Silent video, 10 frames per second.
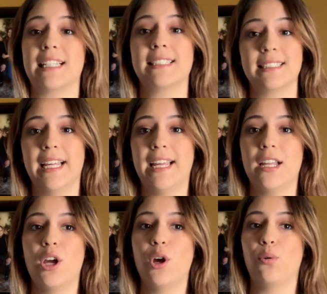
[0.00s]
is that
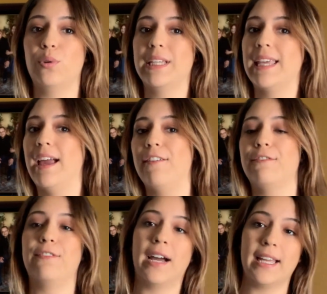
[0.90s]
today we can't
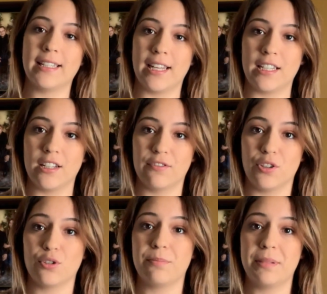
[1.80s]
find any
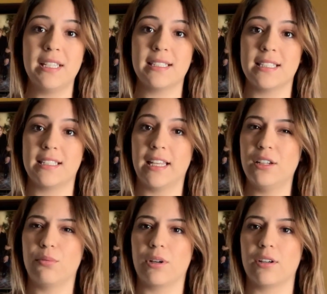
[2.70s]
of those pieces
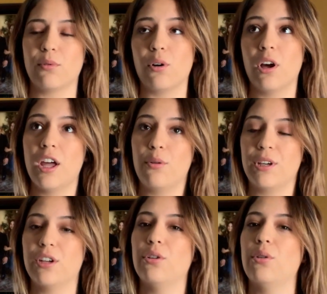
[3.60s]
anywhere. Well, we
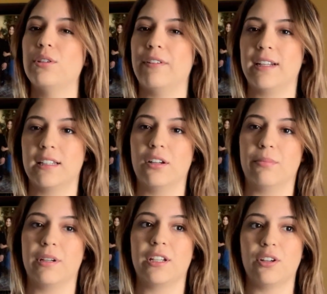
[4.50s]
can only find a
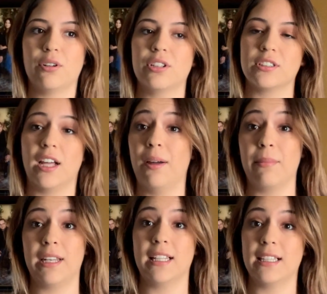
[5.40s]
little bit, you know, there's not
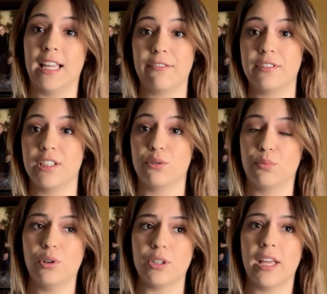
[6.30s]
many left in the
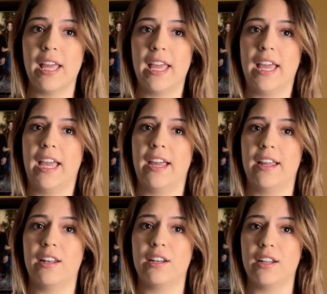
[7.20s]
world.
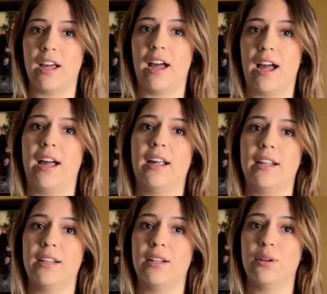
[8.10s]
And
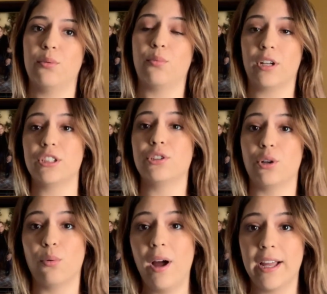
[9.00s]
I wanted to
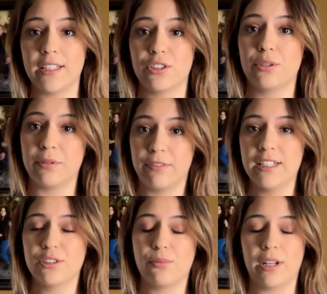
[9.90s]
know why. So the
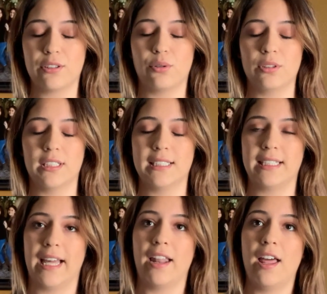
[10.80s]
professor went and told us
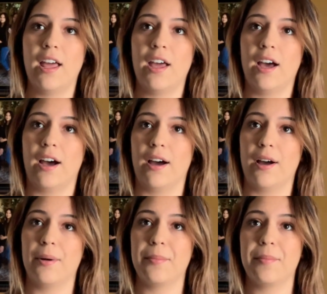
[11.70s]
that
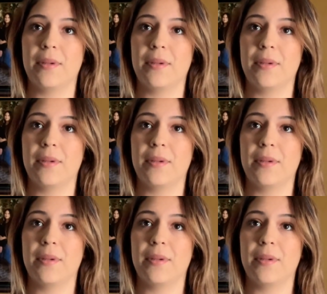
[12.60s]
um,